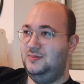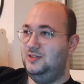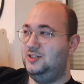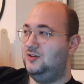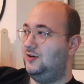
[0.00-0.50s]

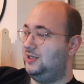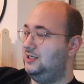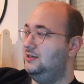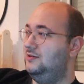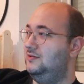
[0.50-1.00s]

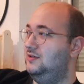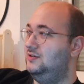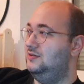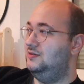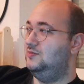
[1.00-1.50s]
soggy
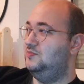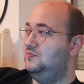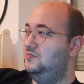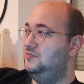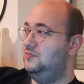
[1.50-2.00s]
and
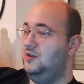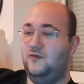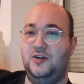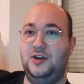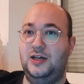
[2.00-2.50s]
not
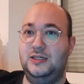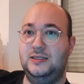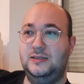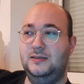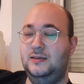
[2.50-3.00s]
very nice.